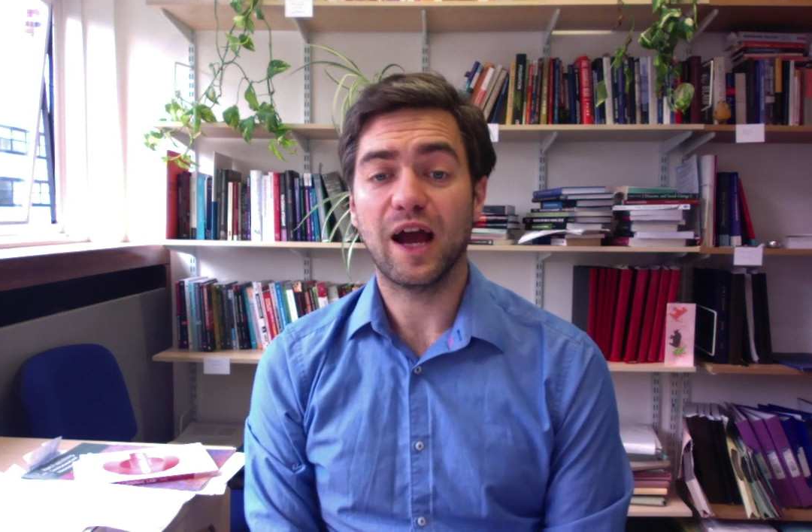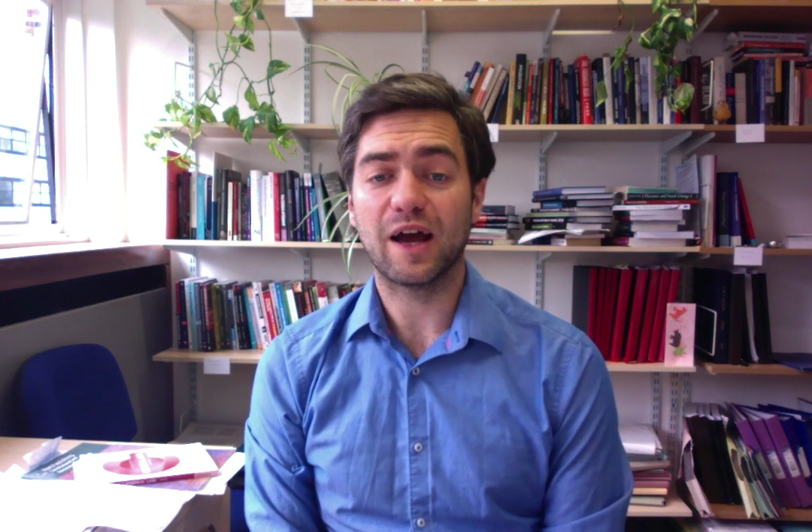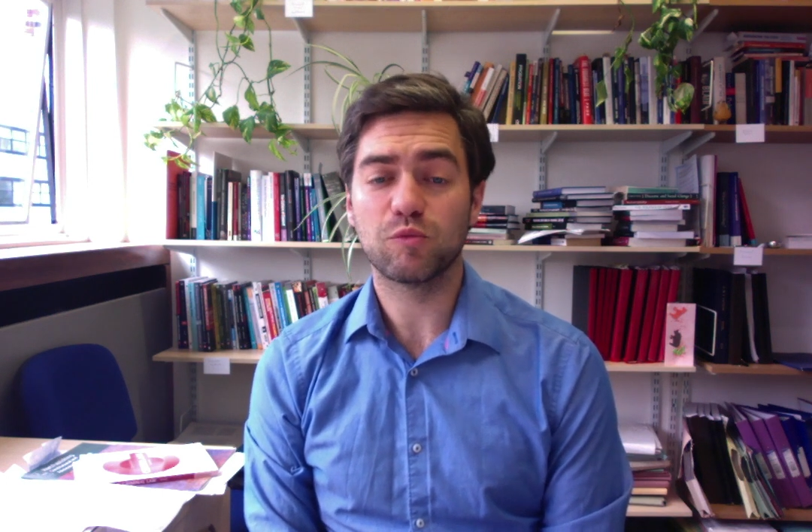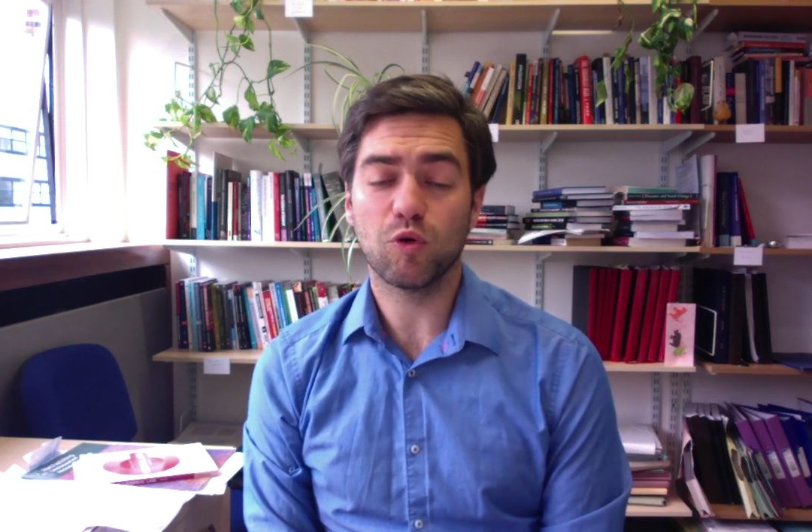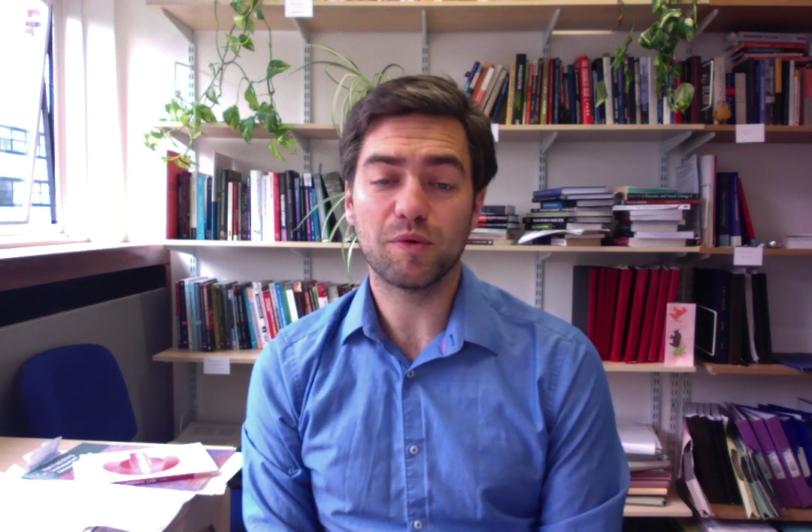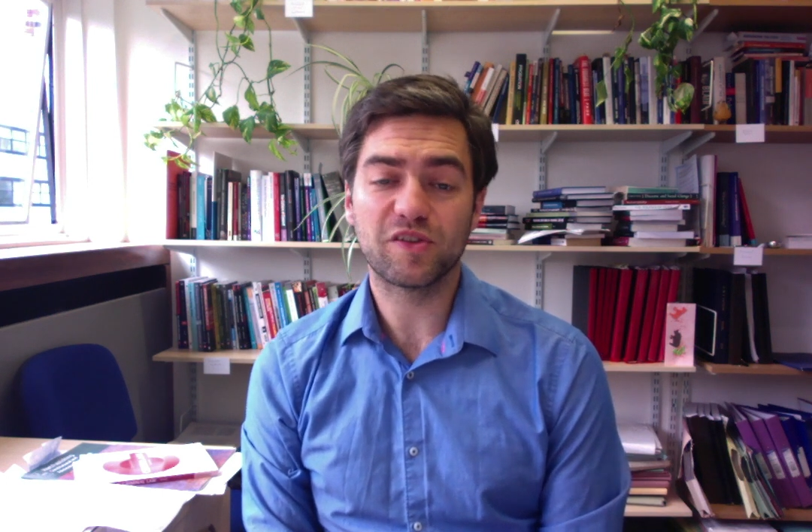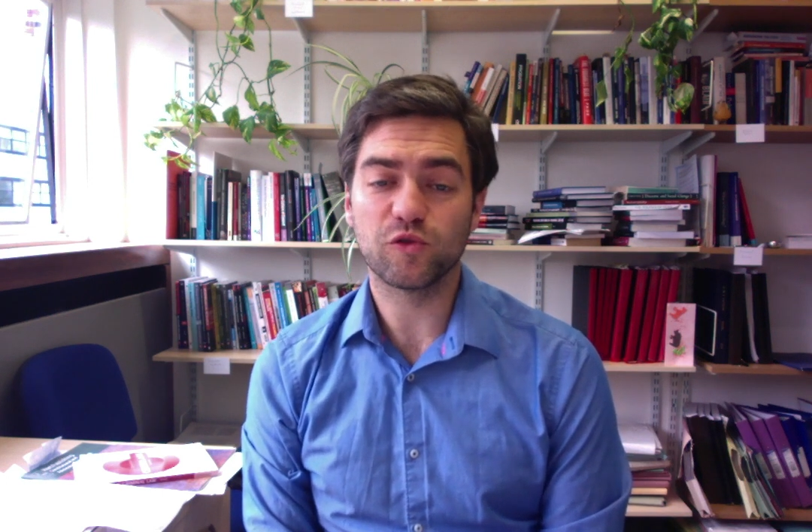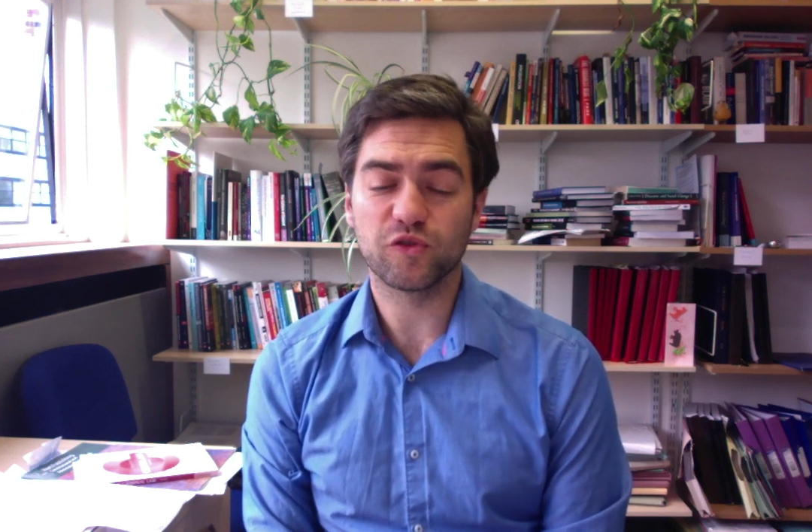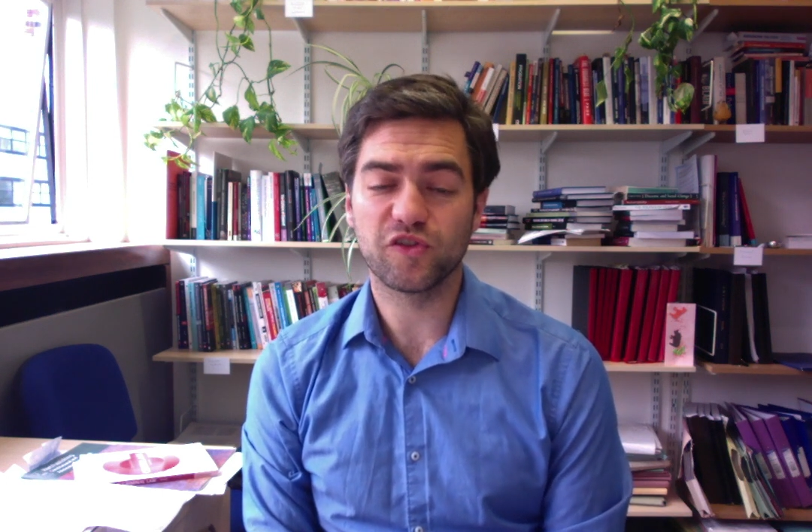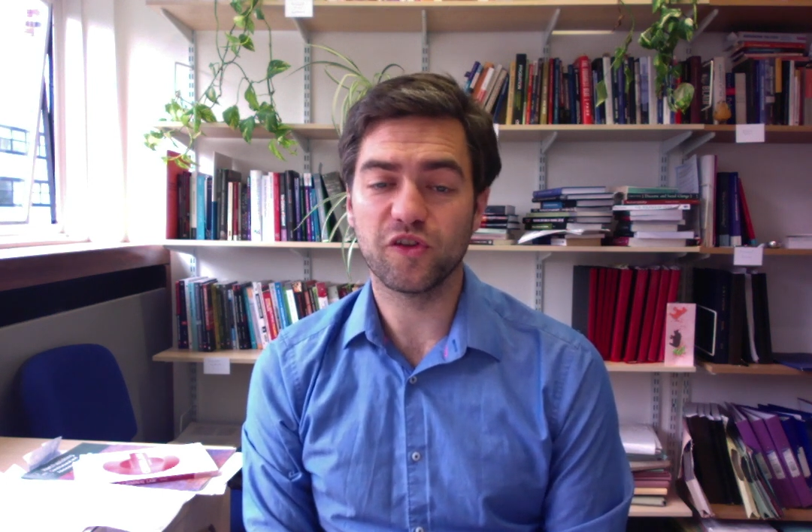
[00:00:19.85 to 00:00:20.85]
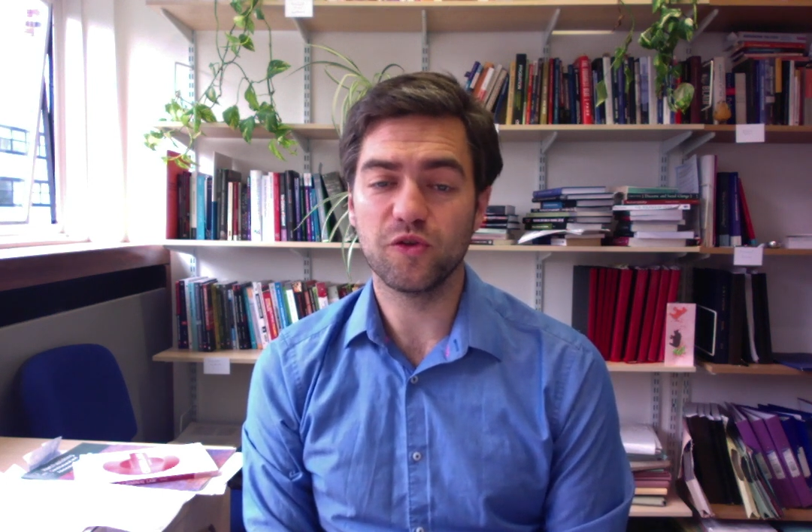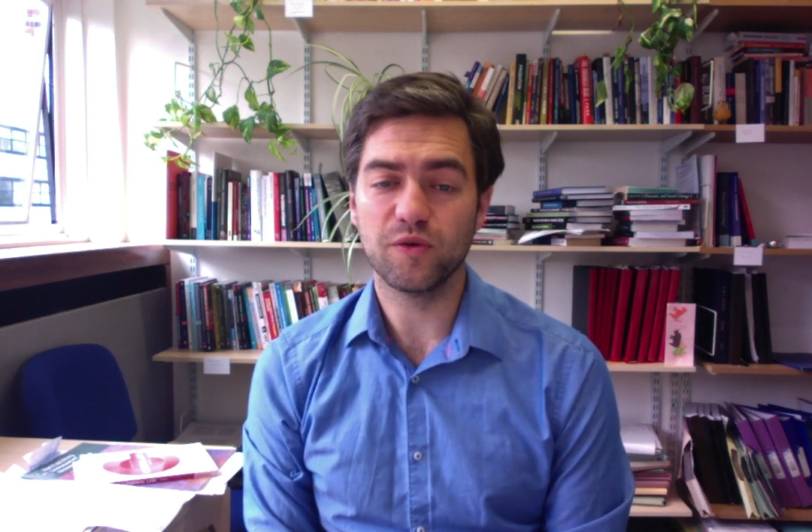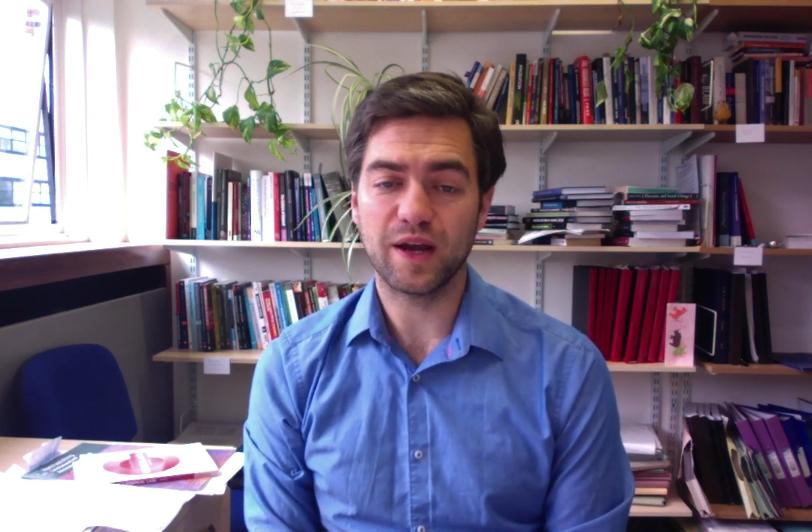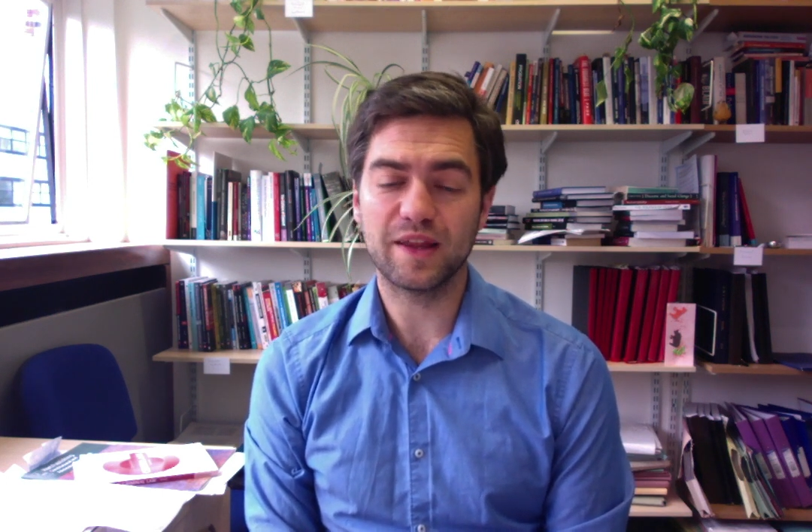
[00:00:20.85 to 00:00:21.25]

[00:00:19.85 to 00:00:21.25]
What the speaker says: And what we sought to do